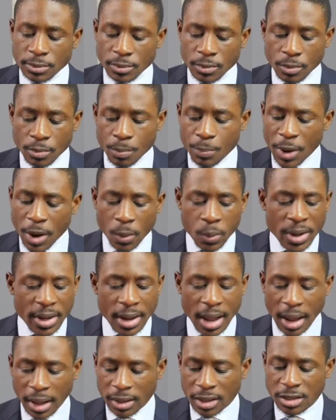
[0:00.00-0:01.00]

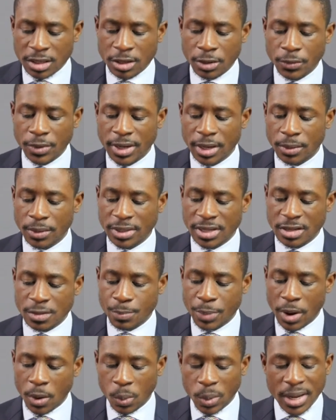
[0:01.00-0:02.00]
continue reading where it says,
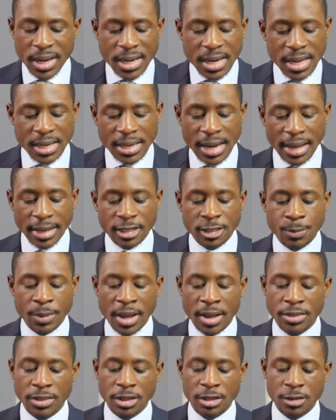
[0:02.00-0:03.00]
but we need not
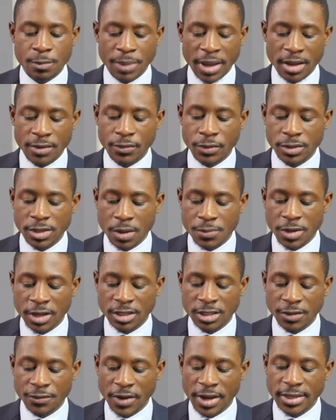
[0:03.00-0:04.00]
expand this painful subject.
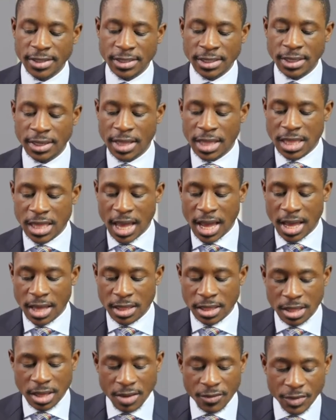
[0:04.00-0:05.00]
Suffice it that
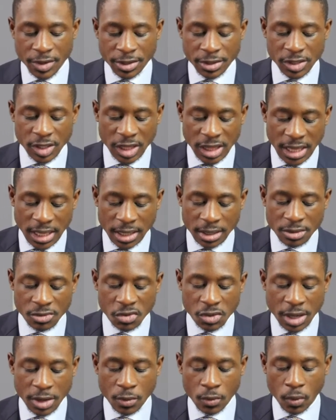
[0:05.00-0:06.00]
the evidence thickens
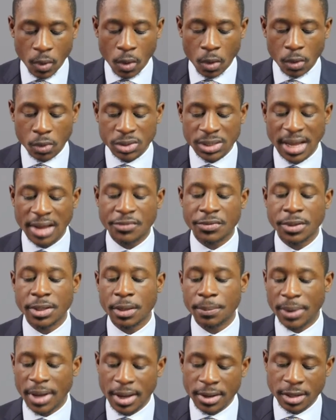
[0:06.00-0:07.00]
and rolls heavily
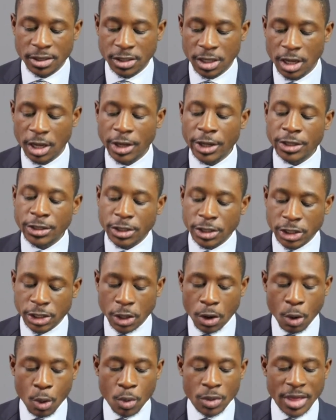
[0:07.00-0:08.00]
upon us to
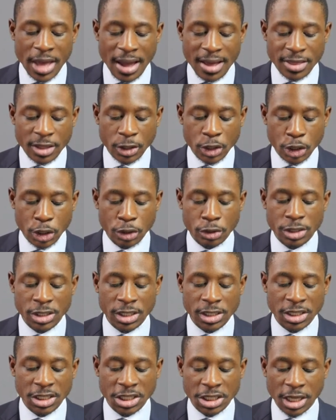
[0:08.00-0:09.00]
show that the
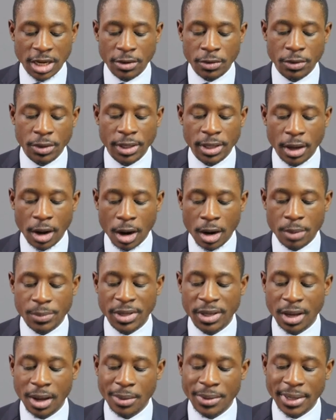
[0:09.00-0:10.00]
churches generally are
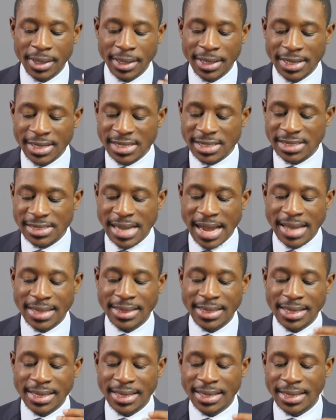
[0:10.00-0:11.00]
becoming
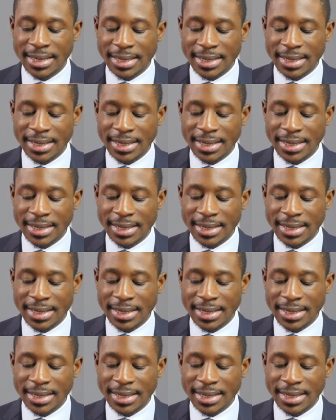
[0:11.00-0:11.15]
sadly